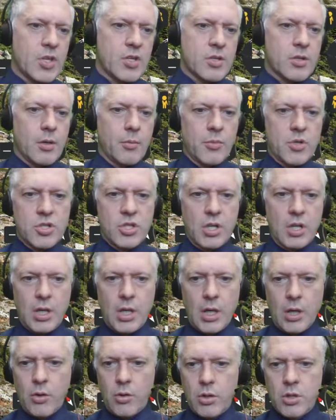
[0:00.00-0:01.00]
So I'm just going to
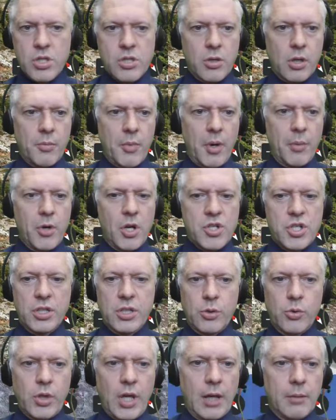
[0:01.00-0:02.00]
get out and just look at my
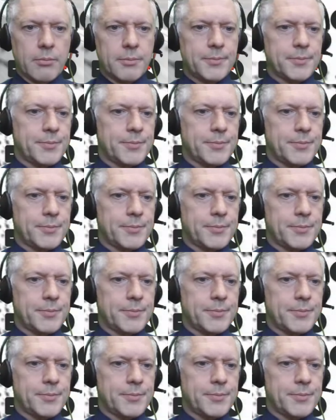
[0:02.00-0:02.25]
project. Okay.